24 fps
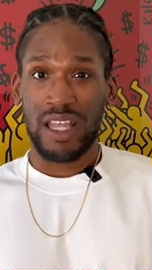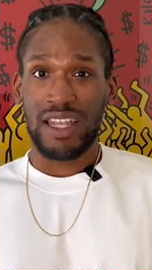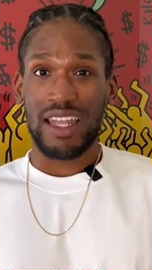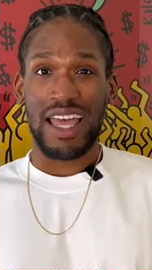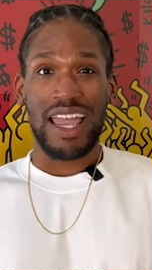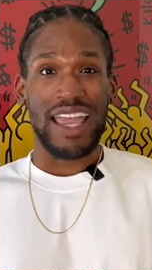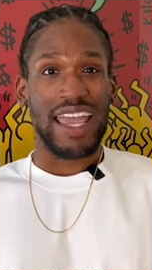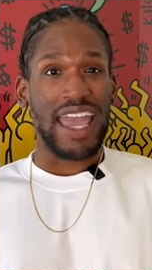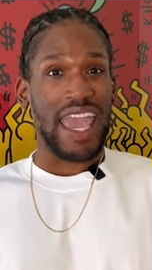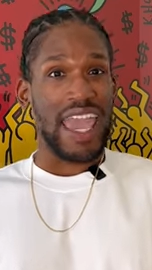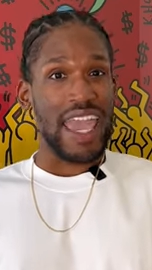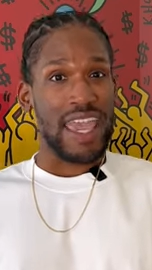
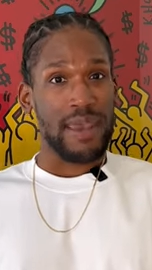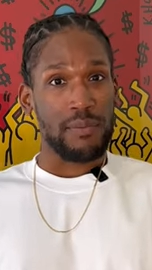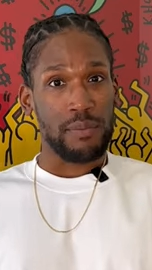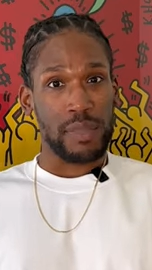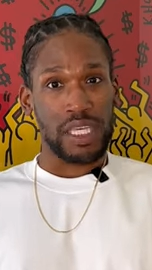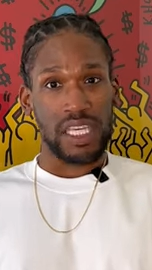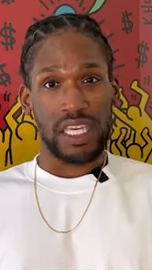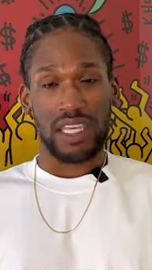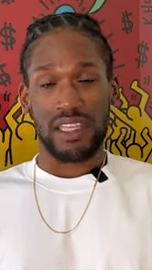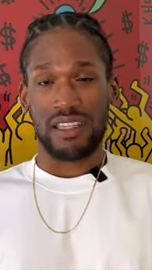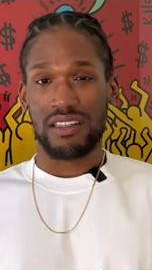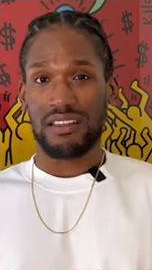like
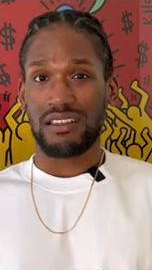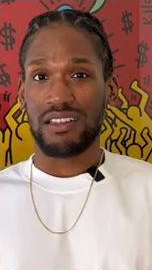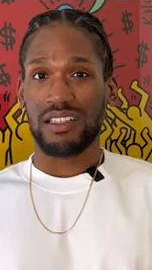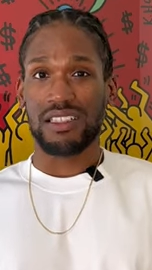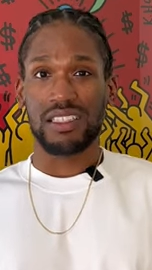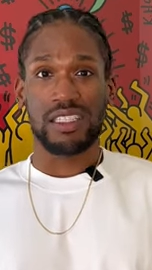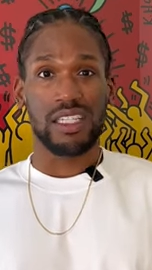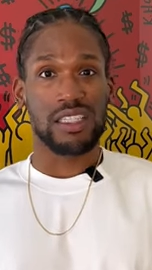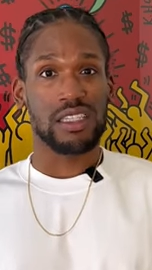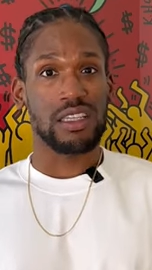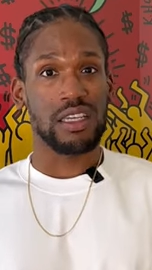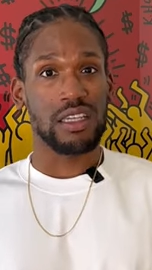ambient.
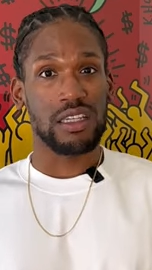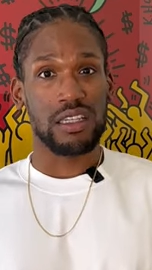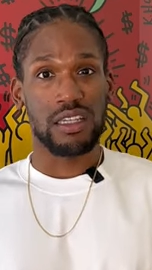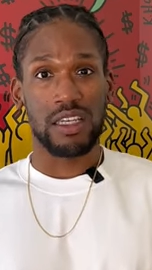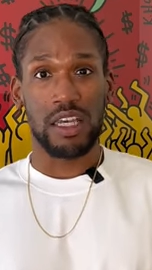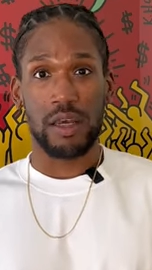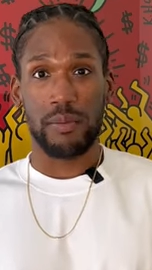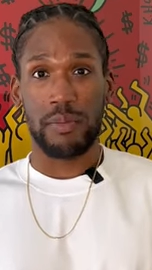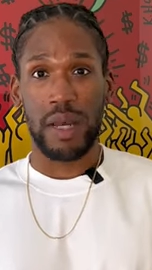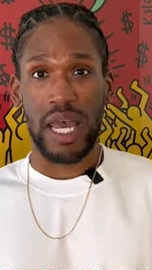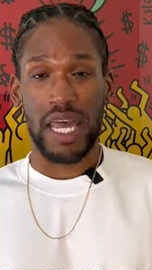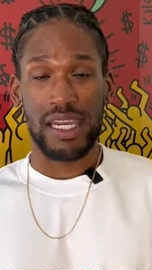It's just a
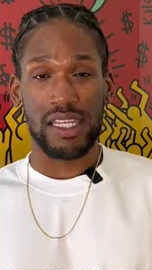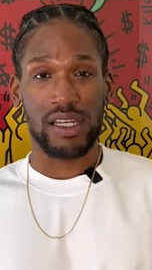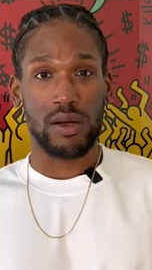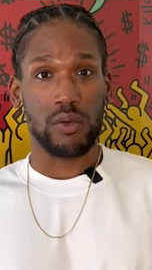good body of